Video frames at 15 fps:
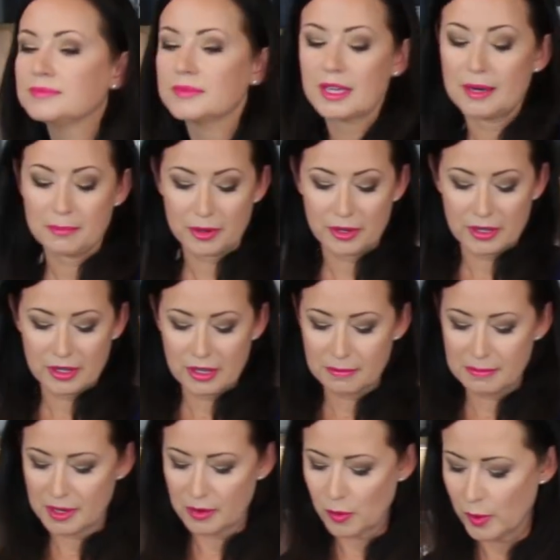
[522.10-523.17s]
I'm gonna put a
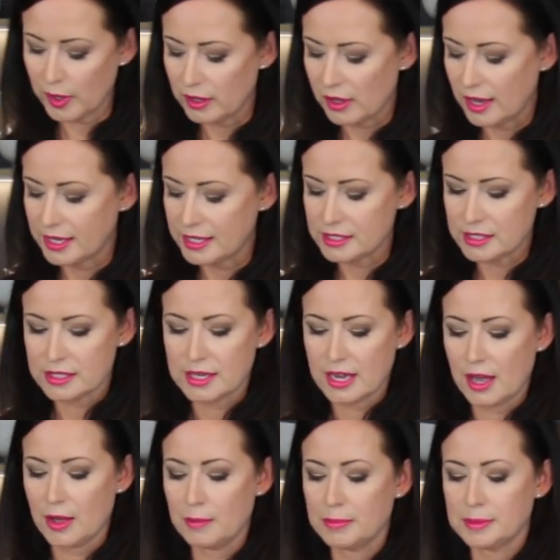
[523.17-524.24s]
little bit of oil on it just to
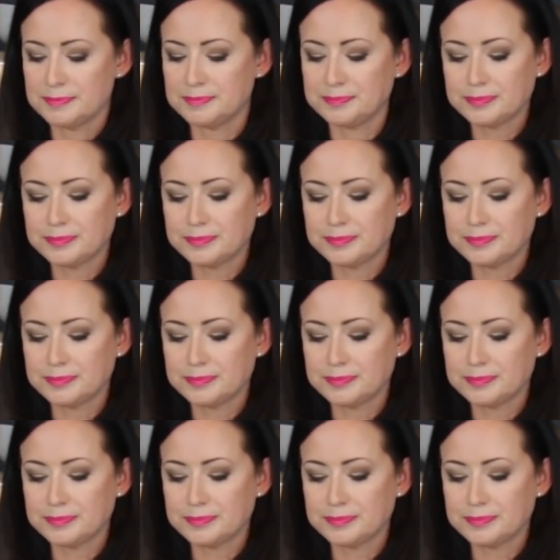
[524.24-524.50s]
help